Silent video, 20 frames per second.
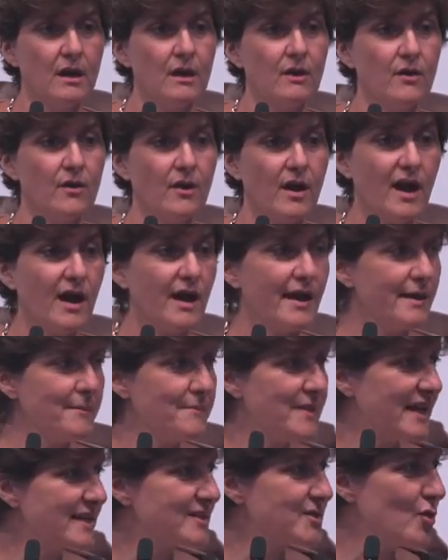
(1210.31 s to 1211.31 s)
I
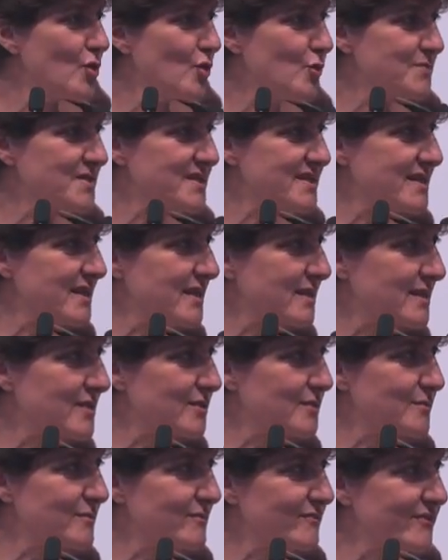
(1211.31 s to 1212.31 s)
am at home
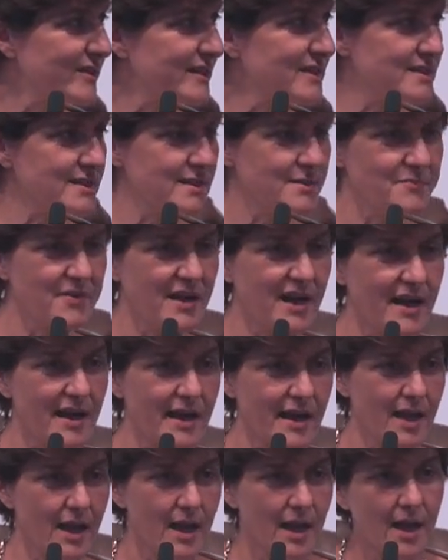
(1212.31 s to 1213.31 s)
circumvented
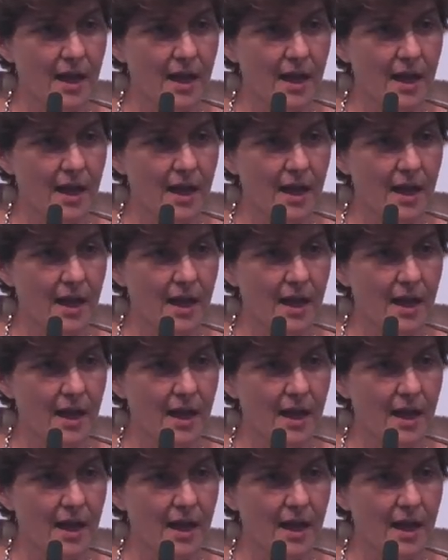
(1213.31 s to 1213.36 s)
by